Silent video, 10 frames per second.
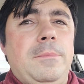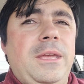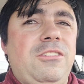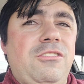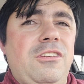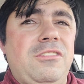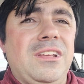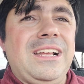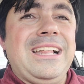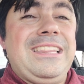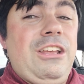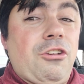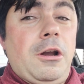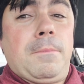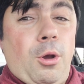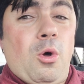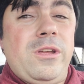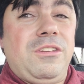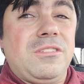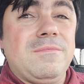in the businesses. These are
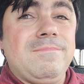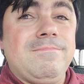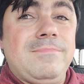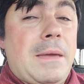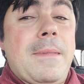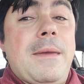employees that